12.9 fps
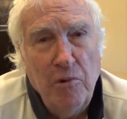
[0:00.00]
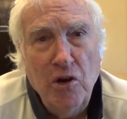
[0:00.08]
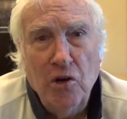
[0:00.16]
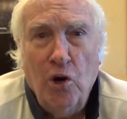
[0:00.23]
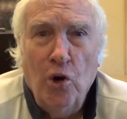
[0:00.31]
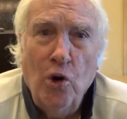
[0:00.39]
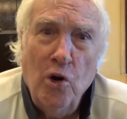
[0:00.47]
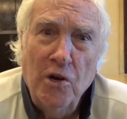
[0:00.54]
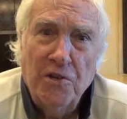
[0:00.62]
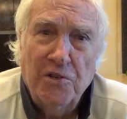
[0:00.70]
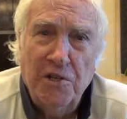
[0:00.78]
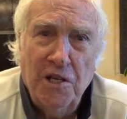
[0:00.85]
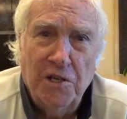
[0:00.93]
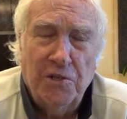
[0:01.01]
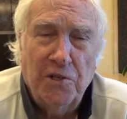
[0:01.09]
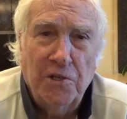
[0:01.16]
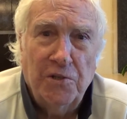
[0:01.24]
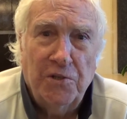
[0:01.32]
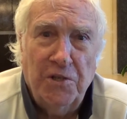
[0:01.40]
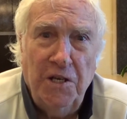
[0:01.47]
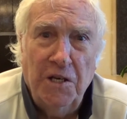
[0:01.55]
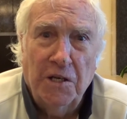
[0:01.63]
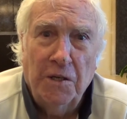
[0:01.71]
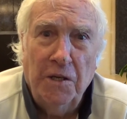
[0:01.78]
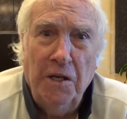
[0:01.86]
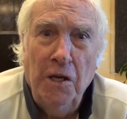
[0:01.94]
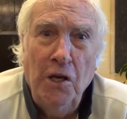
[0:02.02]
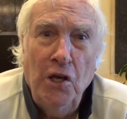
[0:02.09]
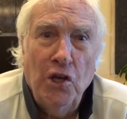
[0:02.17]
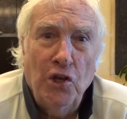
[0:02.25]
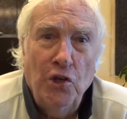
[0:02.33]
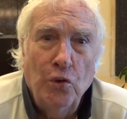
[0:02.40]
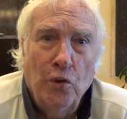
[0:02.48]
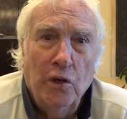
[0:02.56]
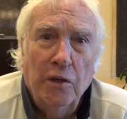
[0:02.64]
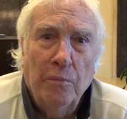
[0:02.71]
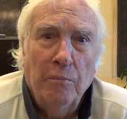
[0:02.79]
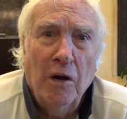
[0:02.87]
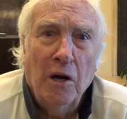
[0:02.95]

MiraCor is next to the skin, you can